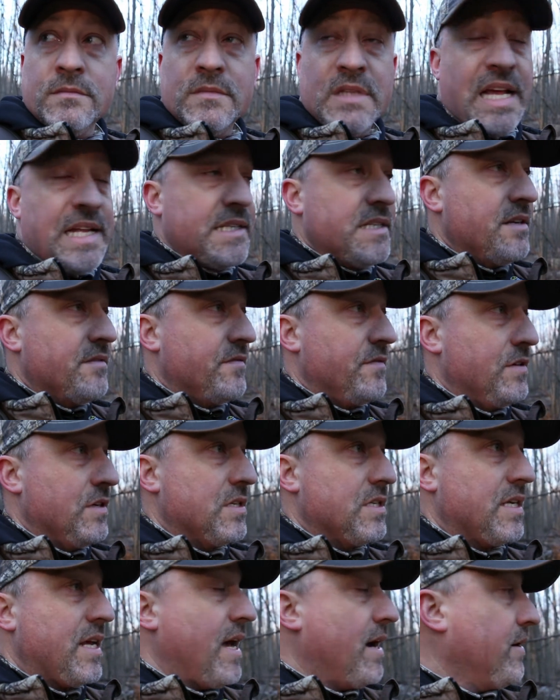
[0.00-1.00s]
that's it for
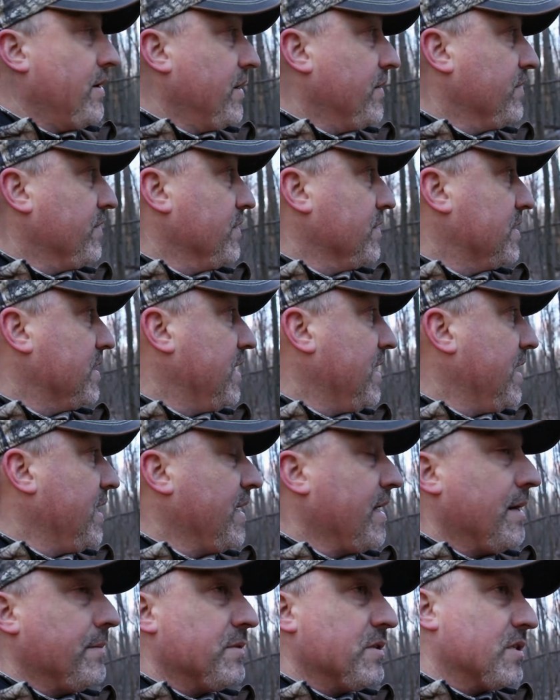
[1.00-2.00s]
the scouting for
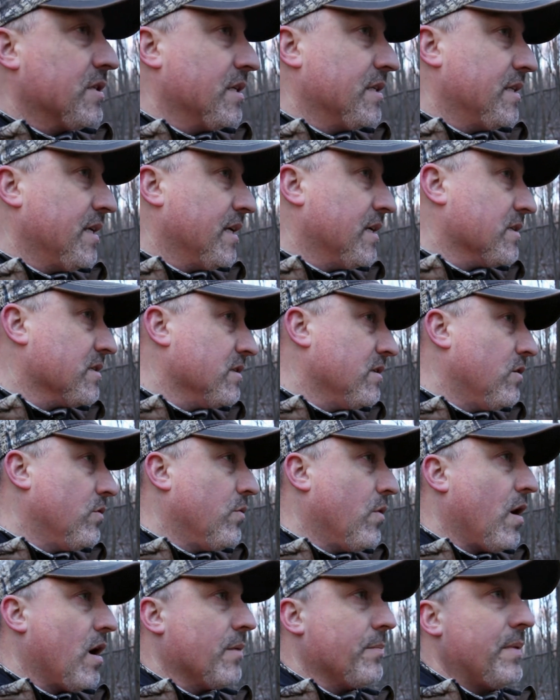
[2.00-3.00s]
today. I'm just going to take a slow
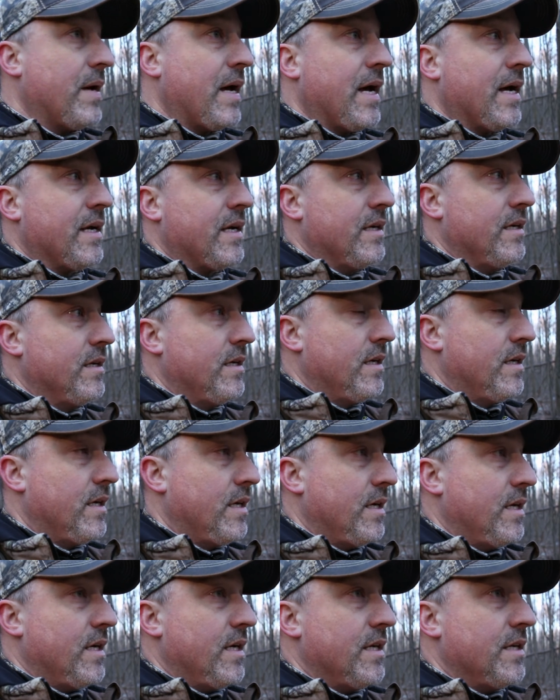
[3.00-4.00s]
walk back
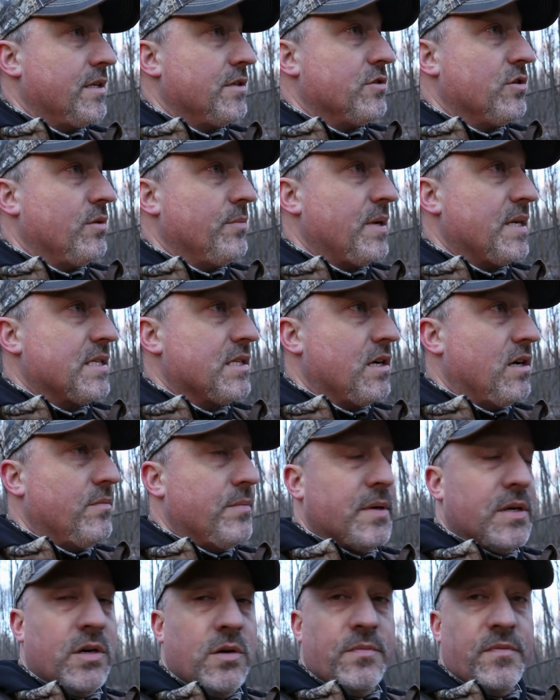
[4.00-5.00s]
and enjoy myself,
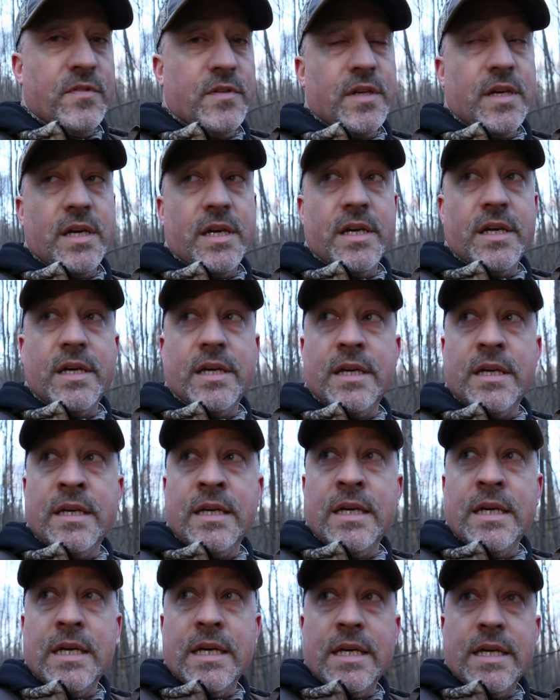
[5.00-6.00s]
but hopefully,
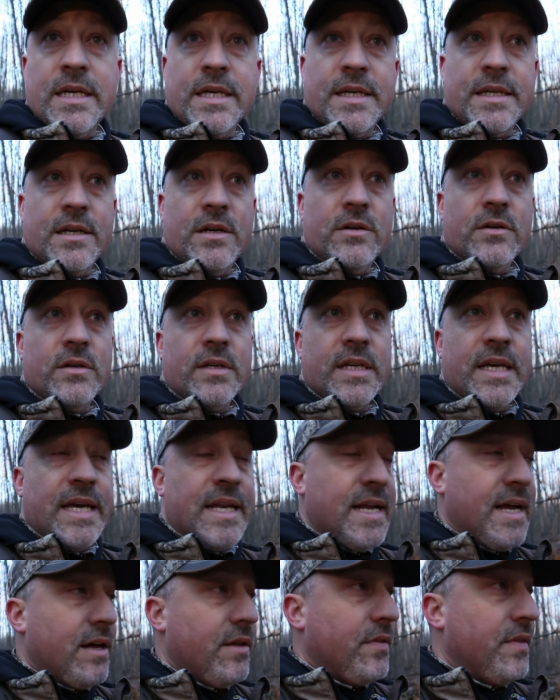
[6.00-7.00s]
you know,
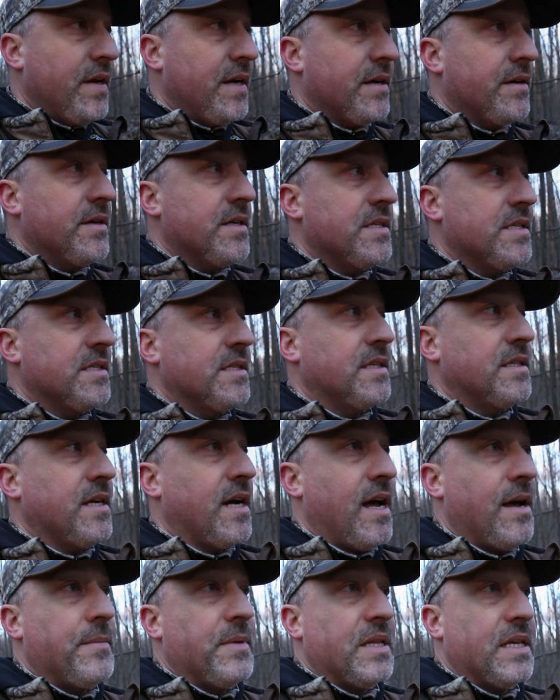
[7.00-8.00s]
get out there. This is the
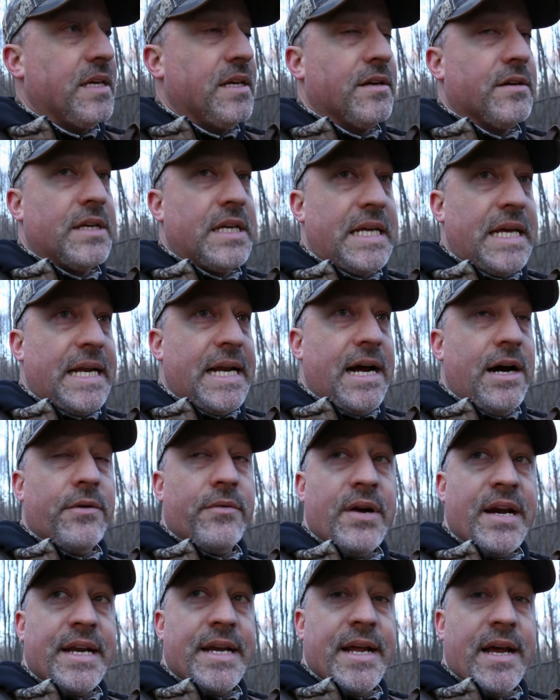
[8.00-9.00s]
time of the year to get
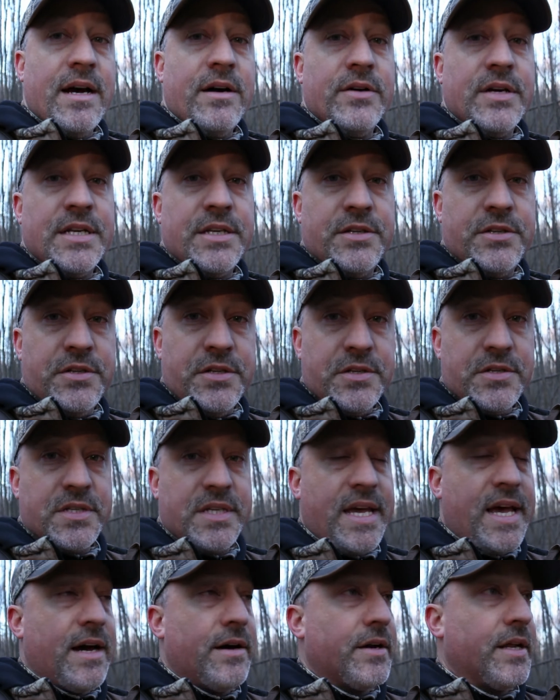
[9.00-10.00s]
out right now and do your
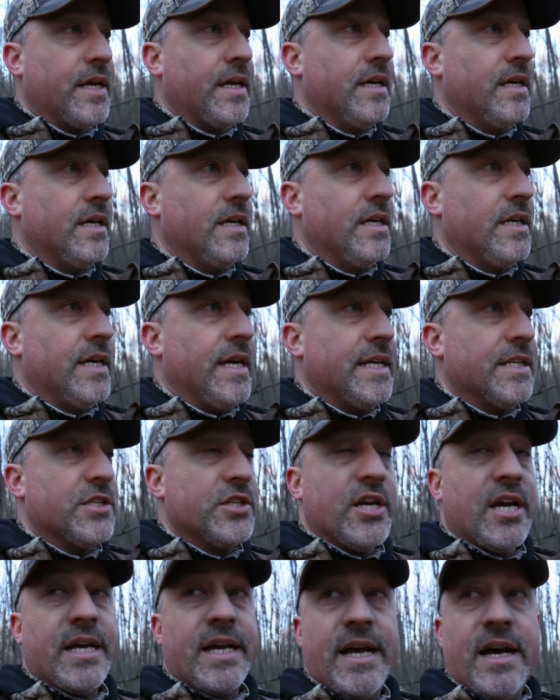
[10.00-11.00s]
scouting and
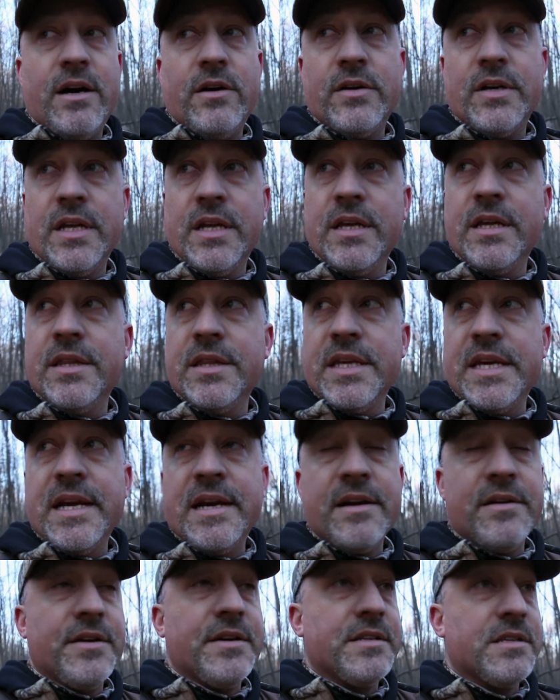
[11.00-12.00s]
check out the
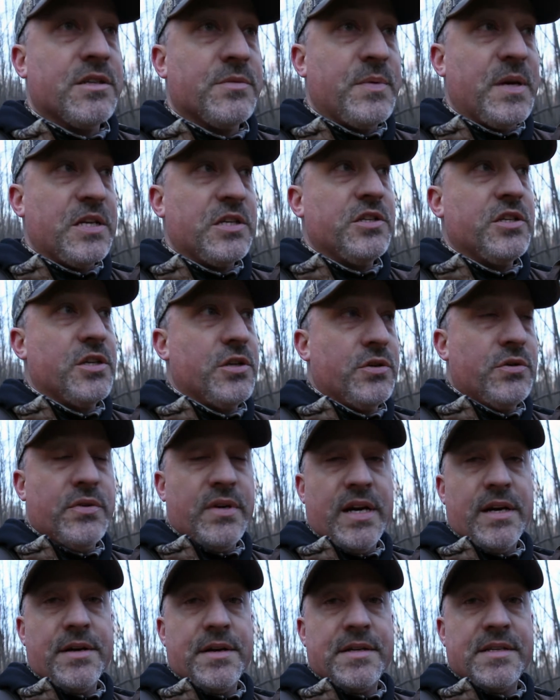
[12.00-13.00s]
areas, especially
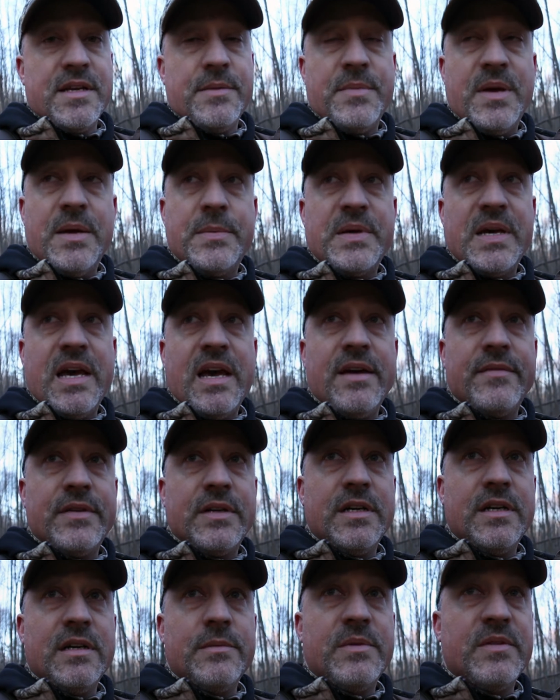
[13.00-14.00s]
new areas that maybe you haven't
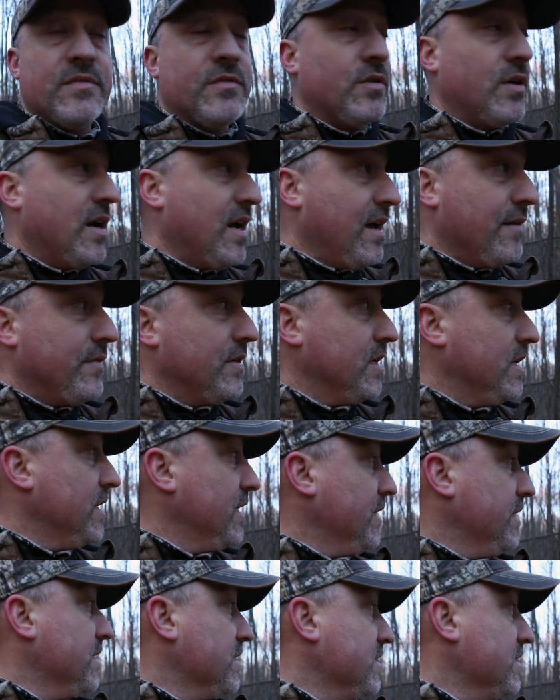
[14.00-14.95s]
hunted before. I haven't hunted